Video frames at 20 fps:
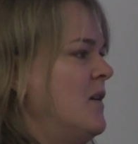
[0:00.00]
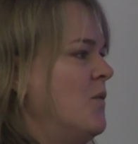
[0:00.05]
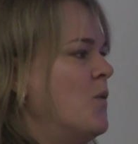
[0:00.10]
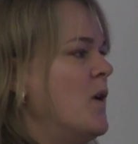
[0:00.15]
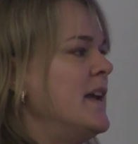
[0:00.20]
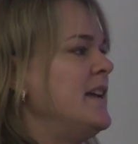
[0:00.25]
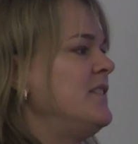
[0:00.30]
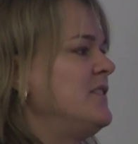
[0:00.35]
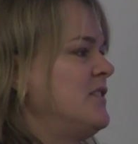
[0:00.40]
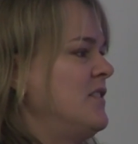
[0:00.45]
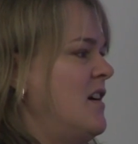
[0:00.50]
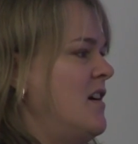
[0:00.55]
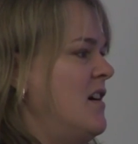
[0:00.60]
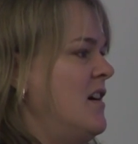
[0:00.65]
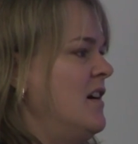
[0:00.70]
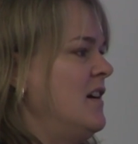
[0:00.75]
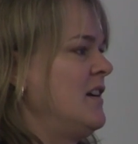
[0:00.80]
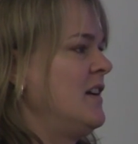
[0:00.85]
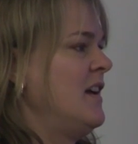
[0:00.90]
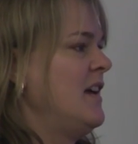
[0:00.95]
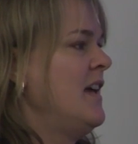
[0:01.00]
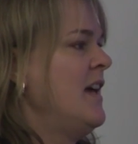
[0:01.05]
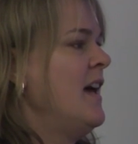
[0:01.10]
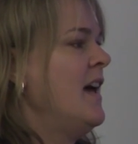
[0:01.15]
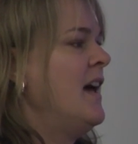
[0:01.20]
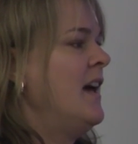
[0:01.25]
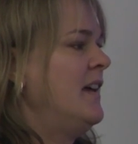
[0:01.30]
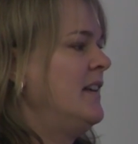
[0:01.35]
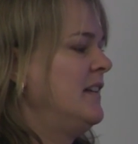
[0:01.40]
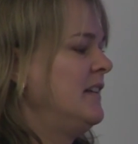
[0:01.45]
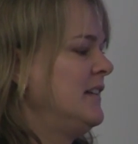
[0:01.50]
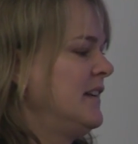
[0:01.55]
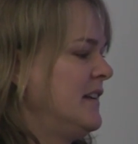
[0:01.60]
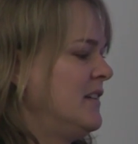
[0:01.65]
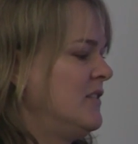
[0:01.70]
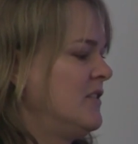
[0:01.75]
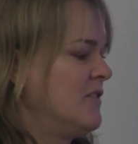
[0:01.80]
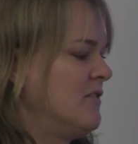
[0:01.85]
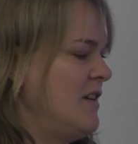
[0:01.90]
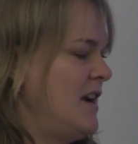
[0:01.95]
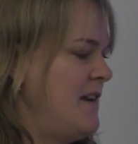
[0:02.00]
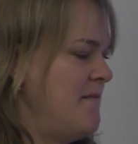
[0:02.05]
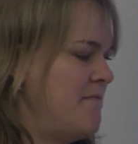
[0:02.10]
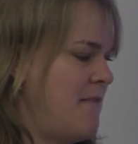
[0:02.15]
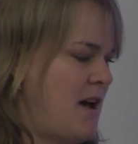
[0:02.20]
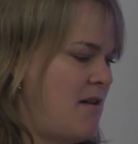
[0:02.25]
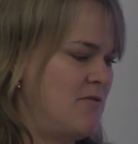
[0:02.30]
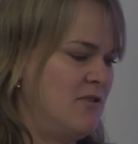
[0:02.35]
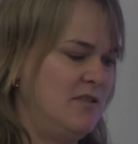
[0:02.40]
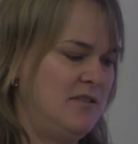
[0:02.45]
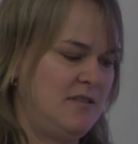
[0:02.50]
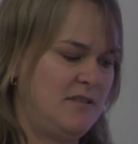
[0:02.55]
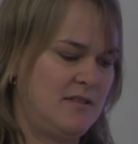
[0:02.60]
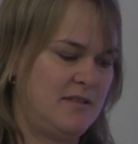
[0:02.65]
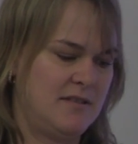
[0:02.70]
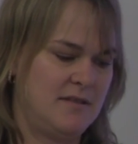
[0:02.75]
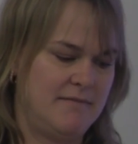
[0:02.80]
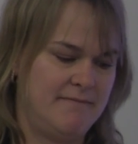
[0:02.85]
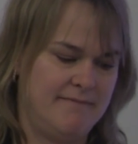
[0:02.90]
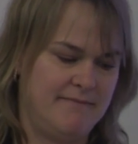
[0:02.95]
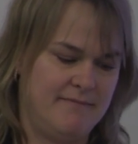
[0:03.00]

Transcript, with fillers: a white dog, and a little gray mouse.